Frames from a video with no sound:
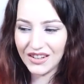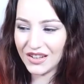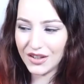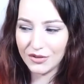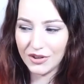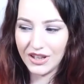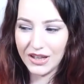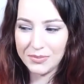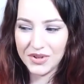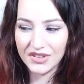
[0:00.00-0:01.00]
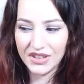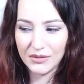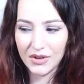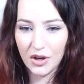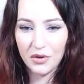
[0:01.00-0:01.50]
He's really
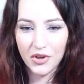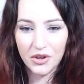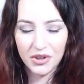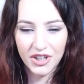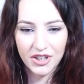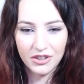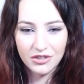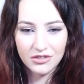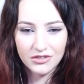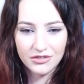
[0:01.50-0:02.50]
pissing me off. Go, girl.